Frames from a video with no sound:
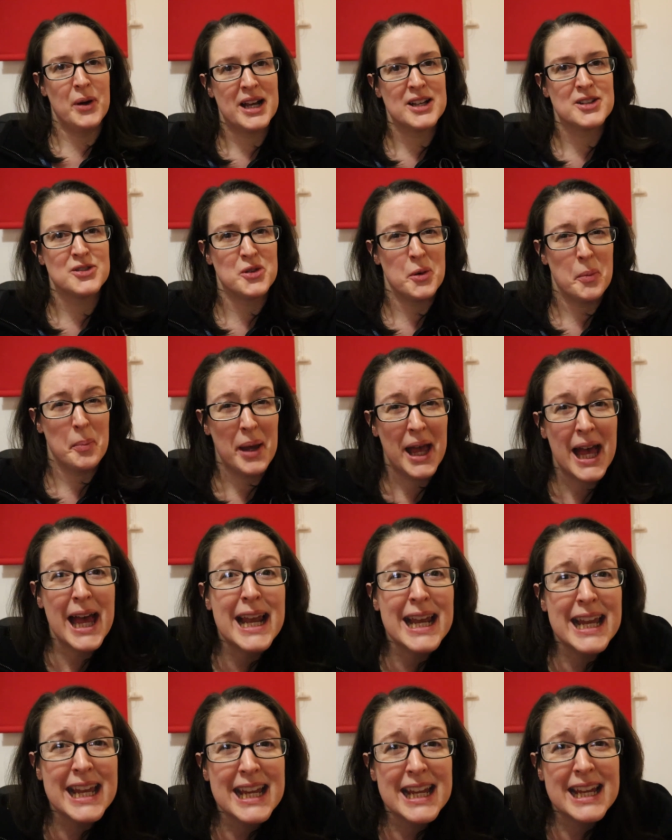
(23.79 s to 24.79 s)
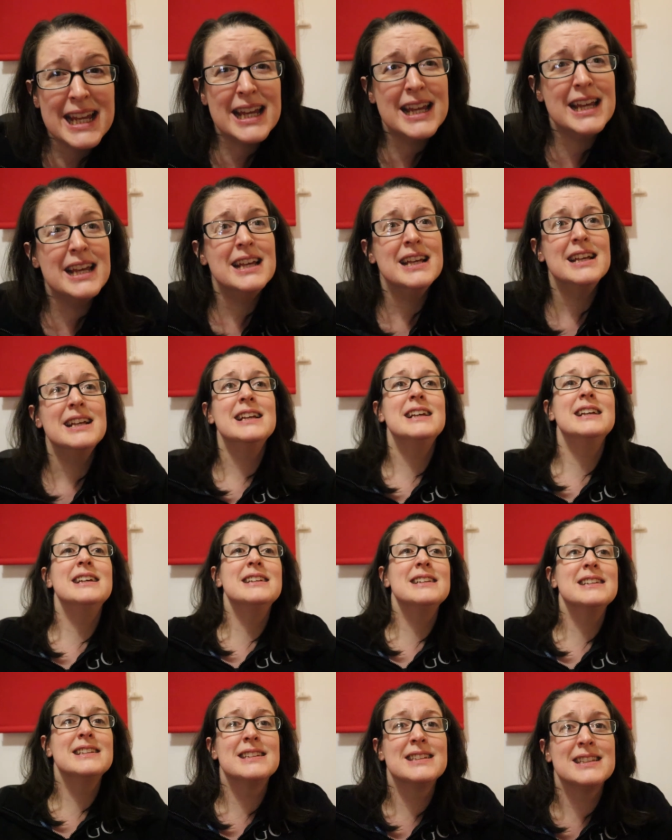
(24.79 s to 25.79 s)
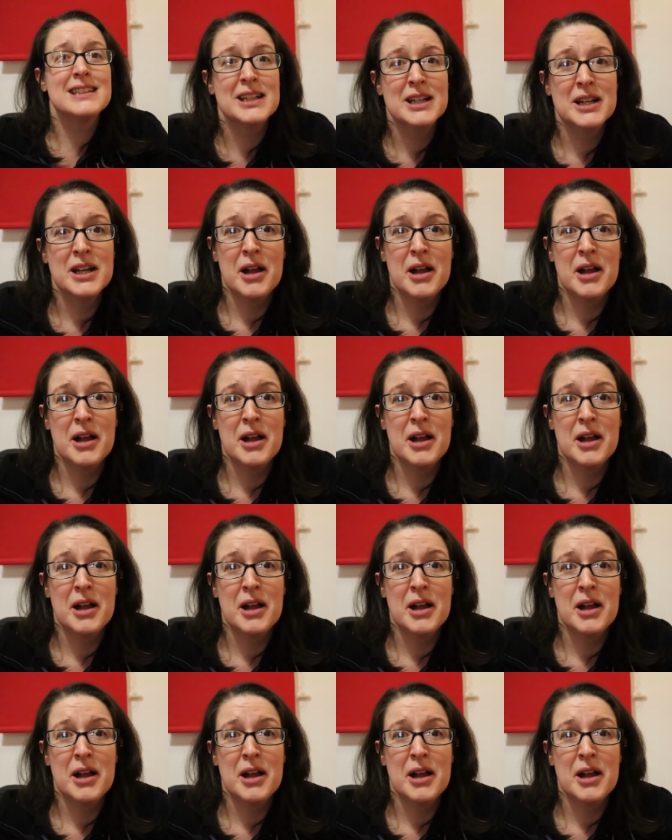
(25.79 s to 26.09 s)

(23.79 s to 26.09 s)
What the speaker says: extra pennies.